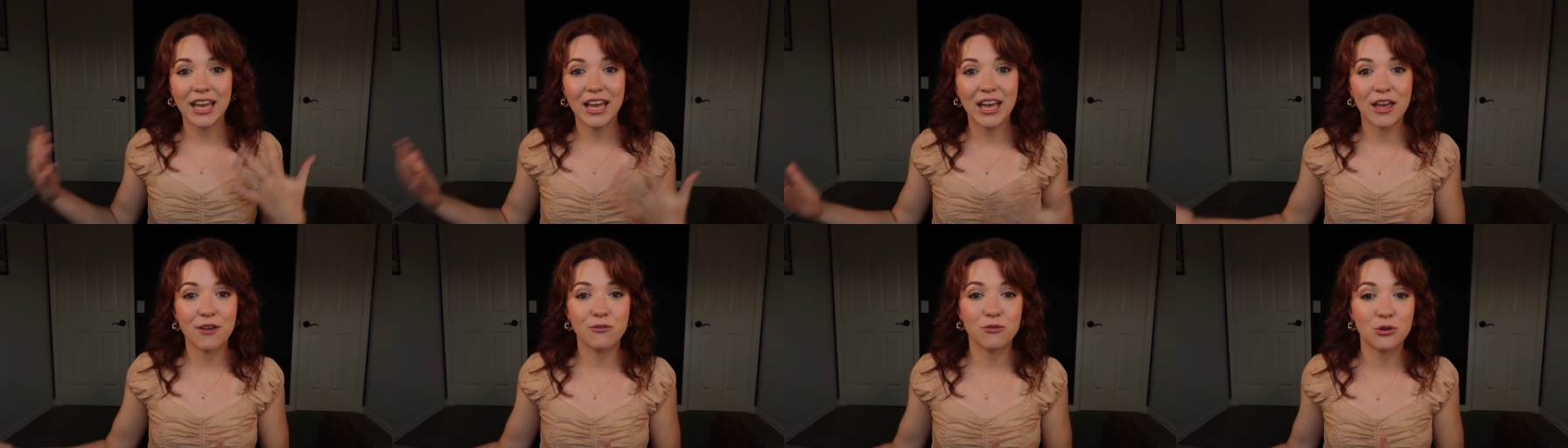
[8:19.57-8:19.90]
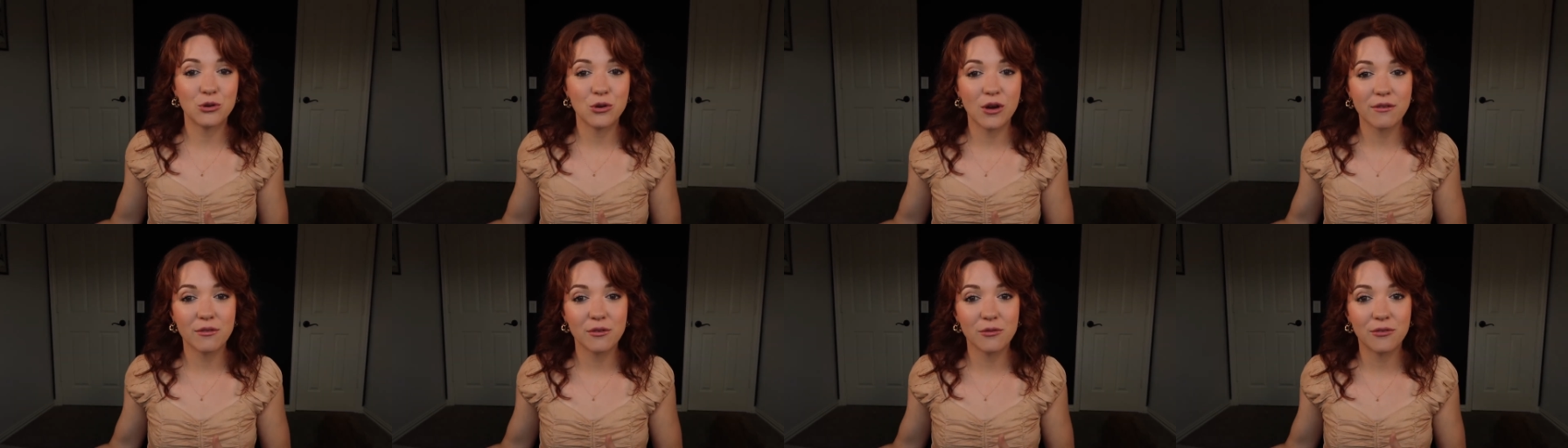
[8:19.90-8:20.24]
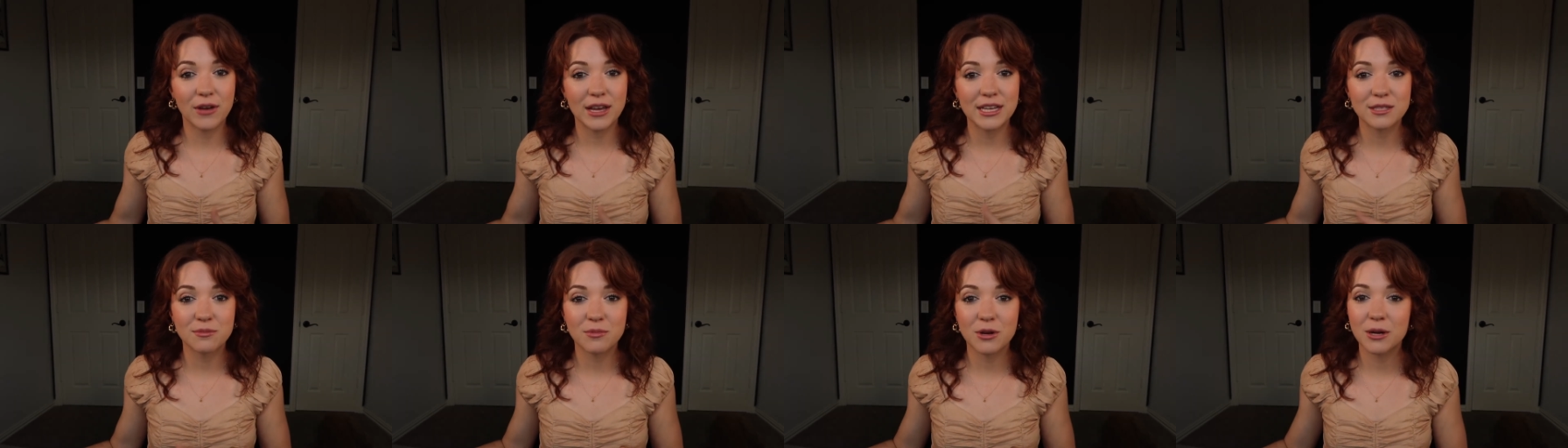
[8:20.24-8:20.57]
if you do have a
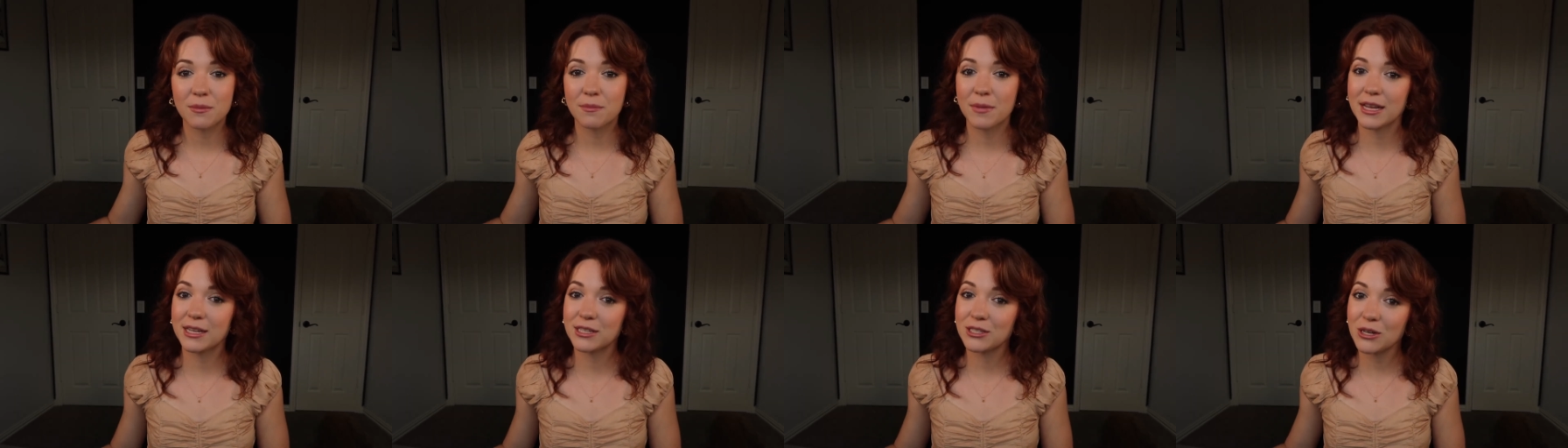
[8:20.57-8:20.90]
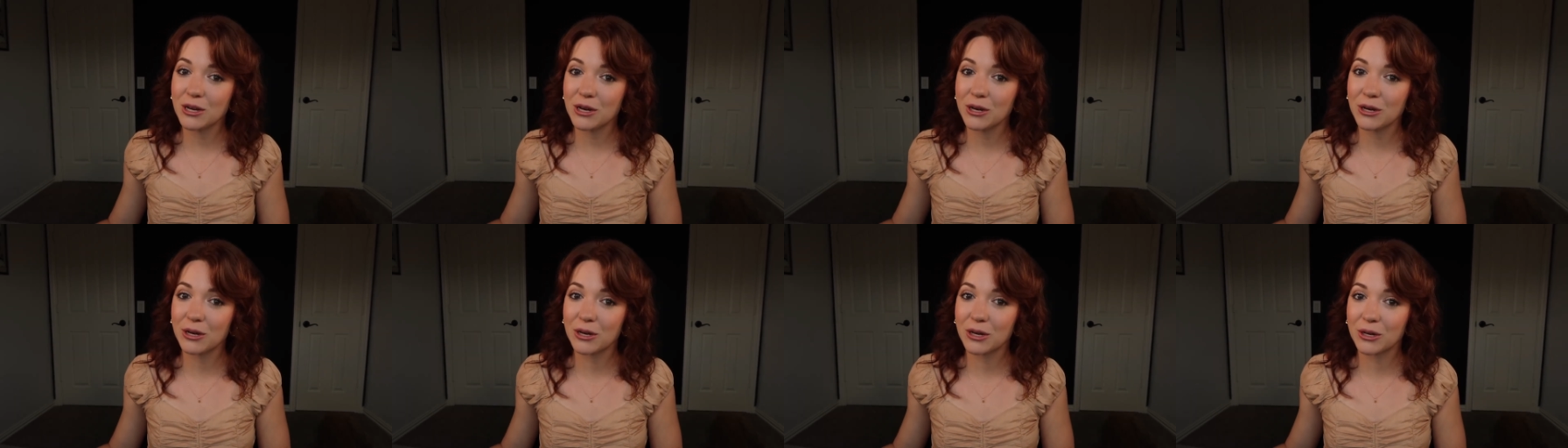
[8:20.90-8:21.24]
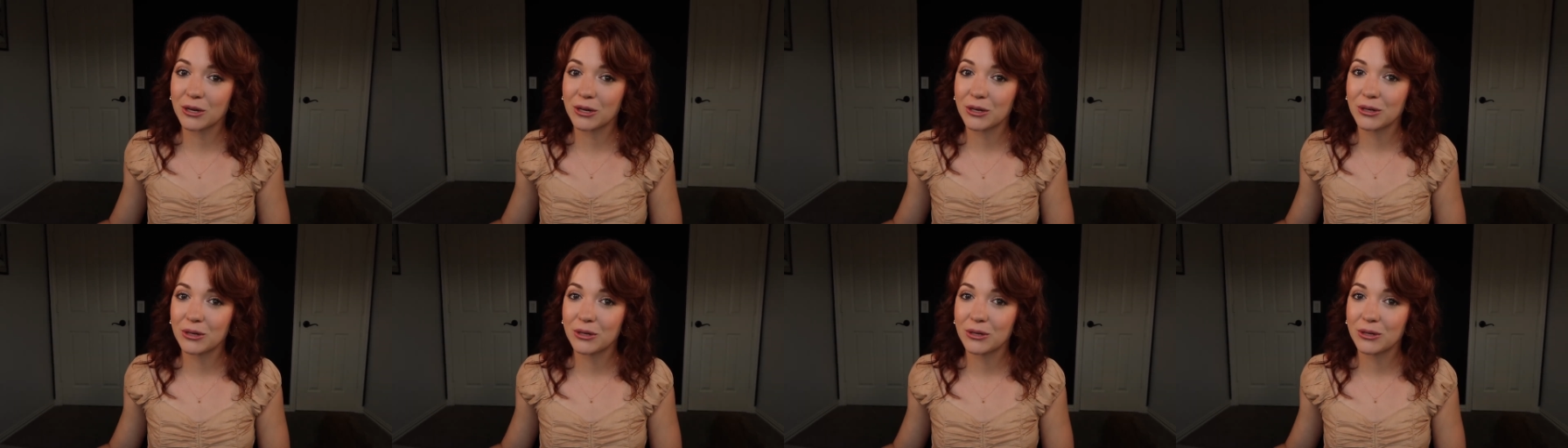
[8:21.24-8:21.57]
Facebook, make sure
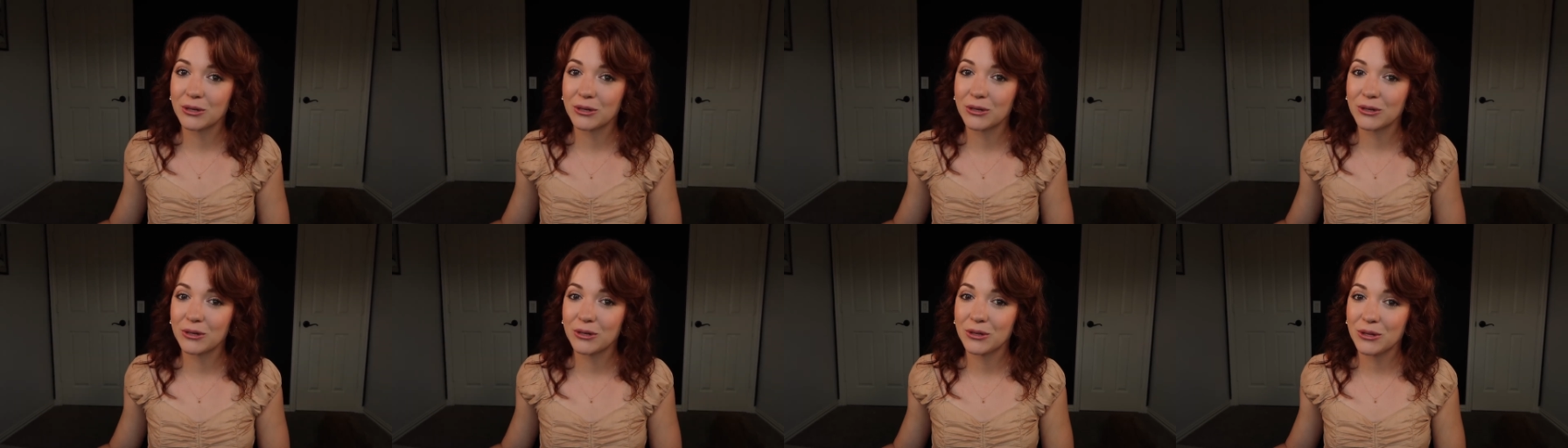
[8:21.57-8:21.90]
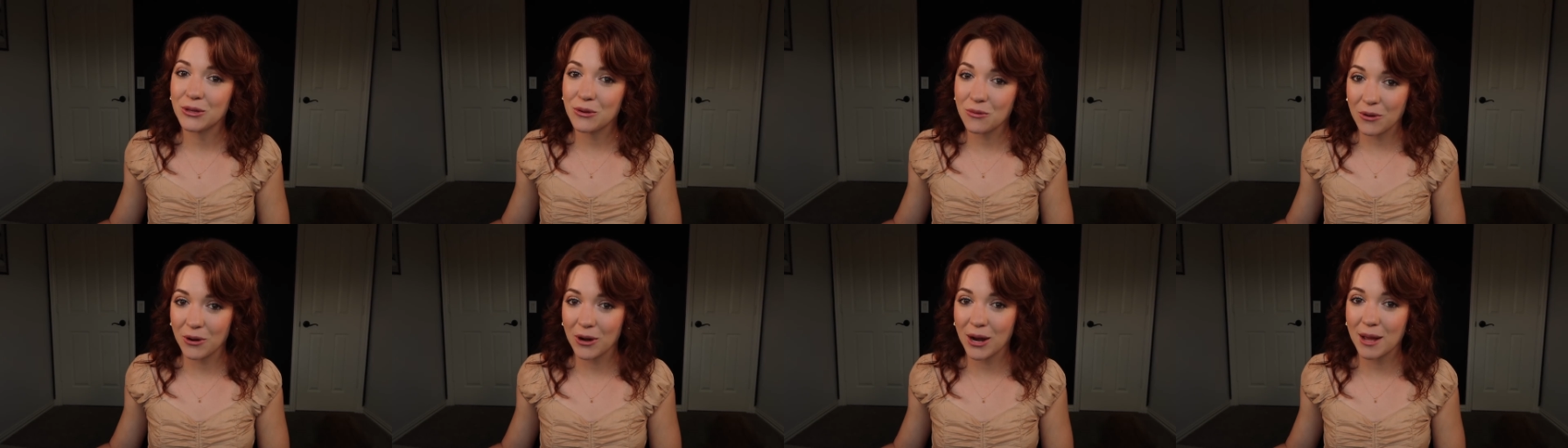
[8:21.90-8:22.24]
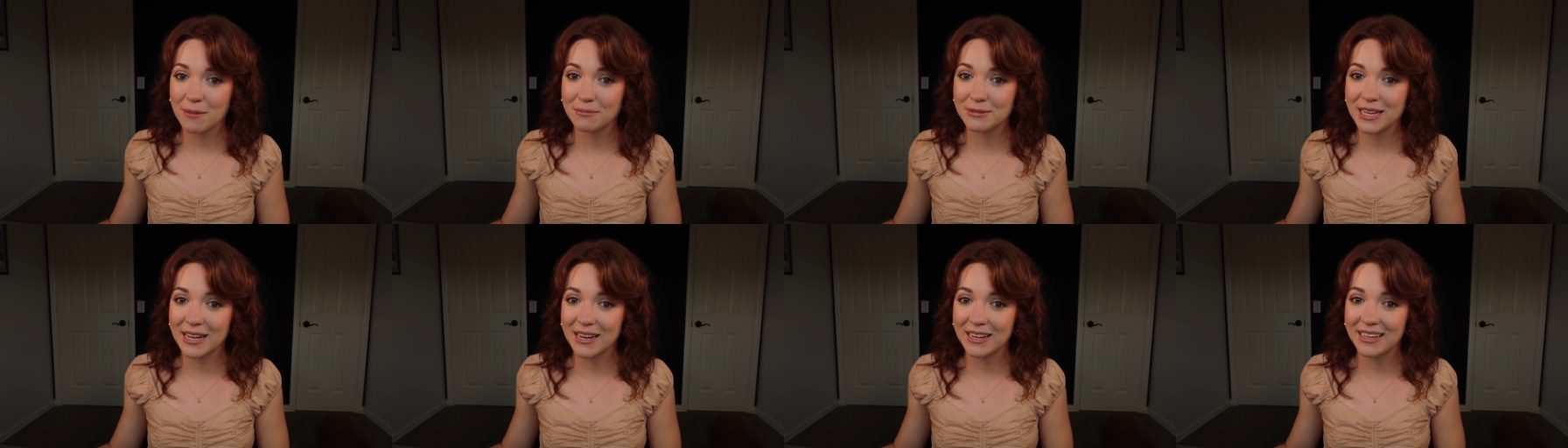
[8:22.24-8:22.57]
you were
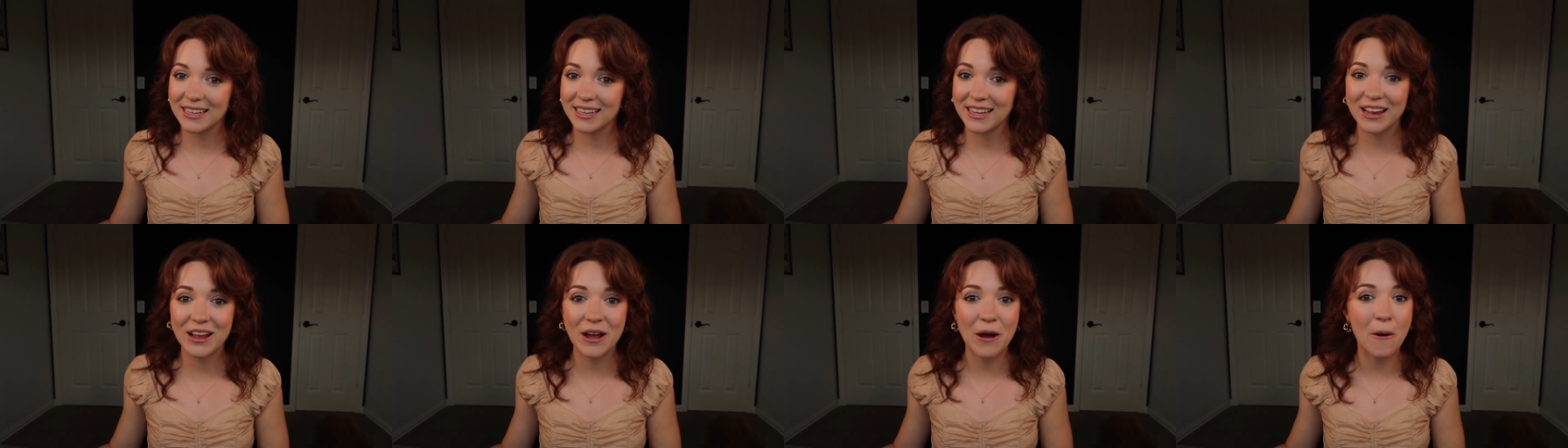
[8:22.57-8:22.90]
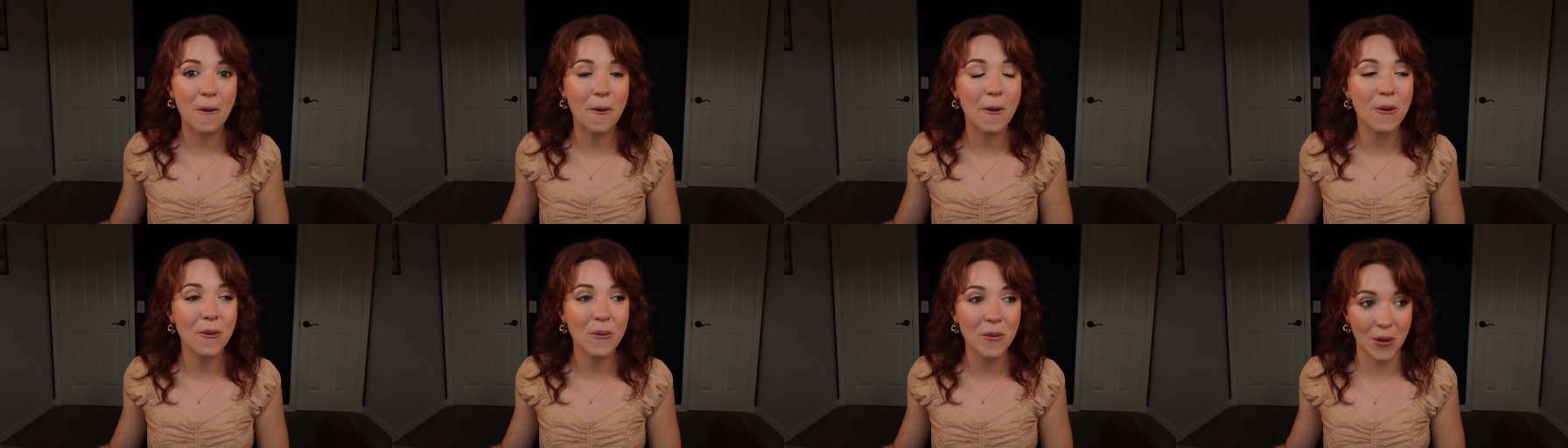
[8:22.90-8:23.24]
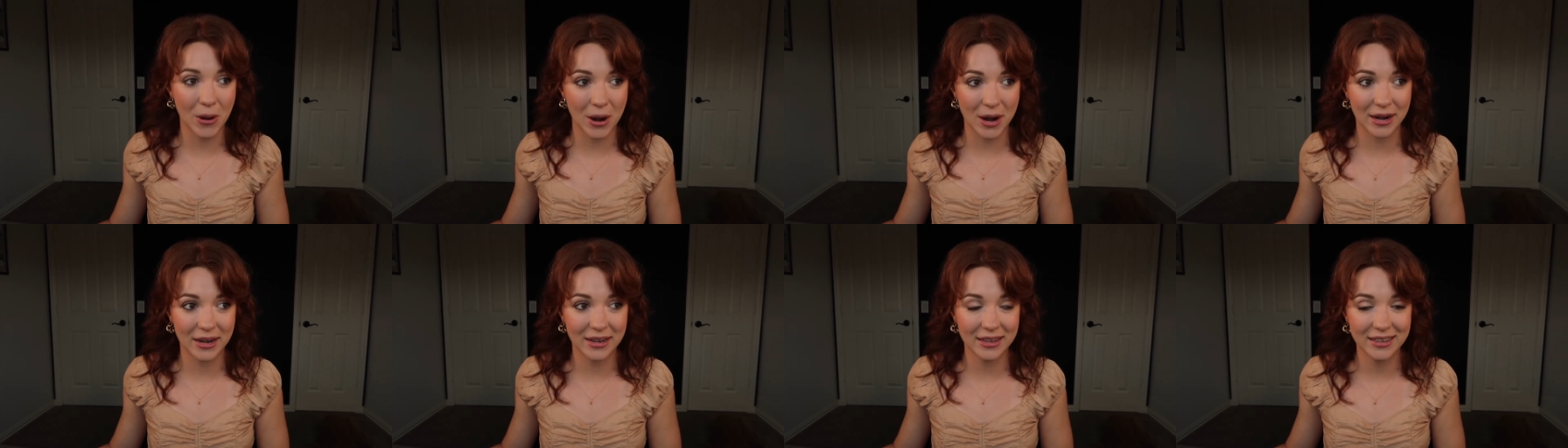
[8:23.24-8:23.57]
updating it
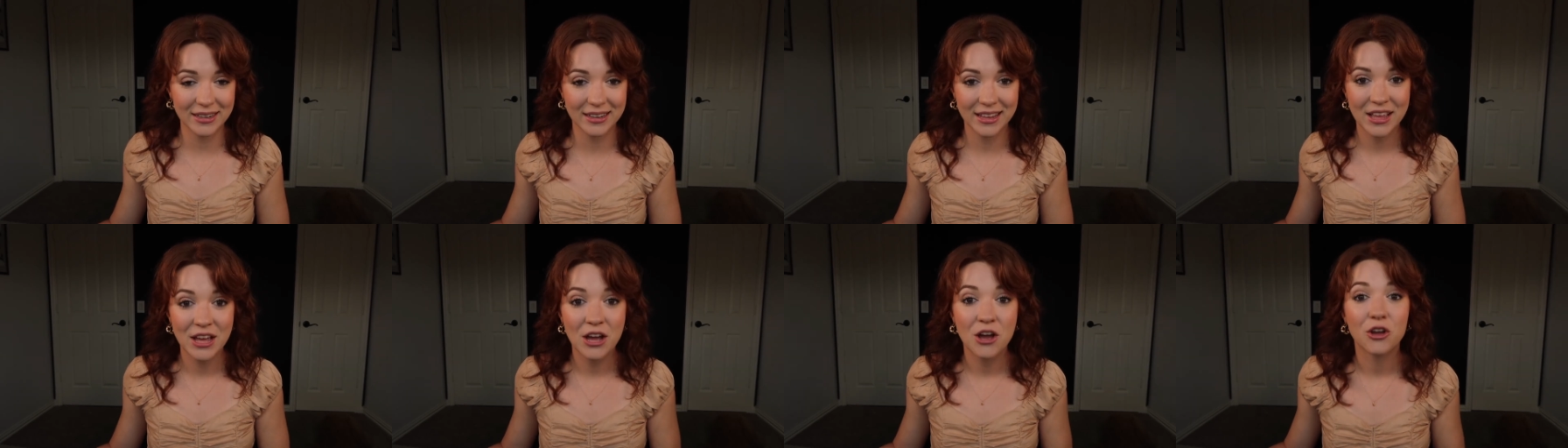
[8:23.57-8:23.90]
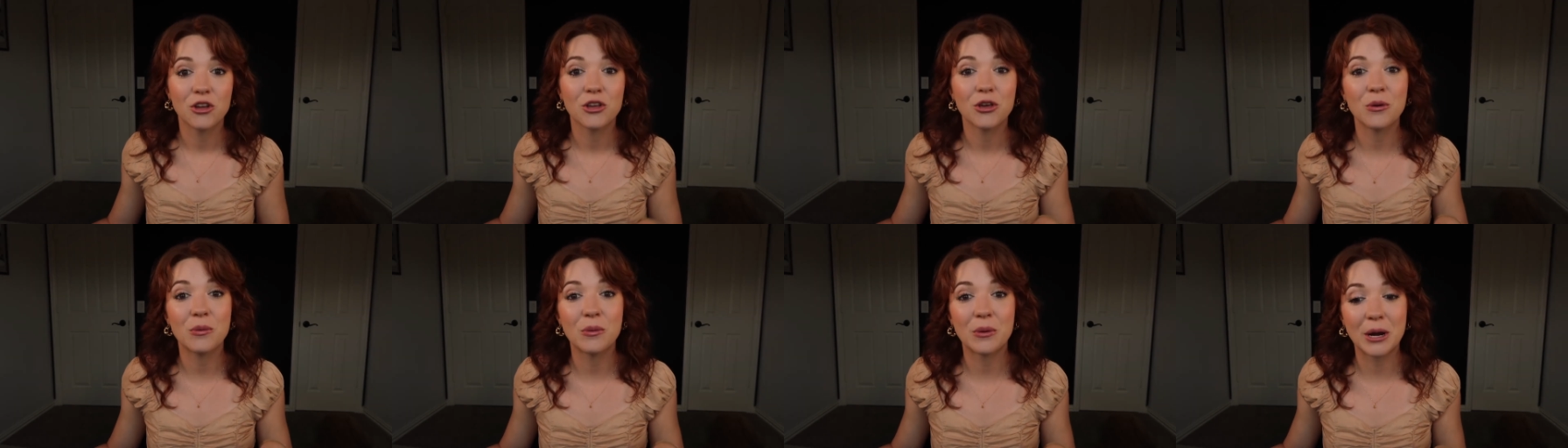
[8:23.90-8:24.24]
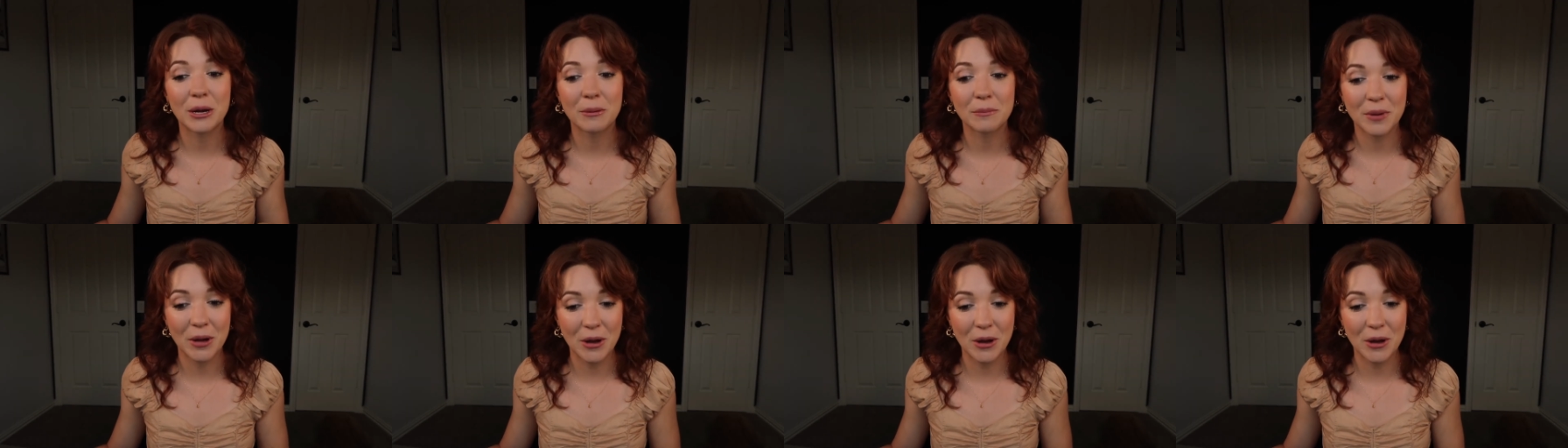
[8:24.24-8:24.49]
or you were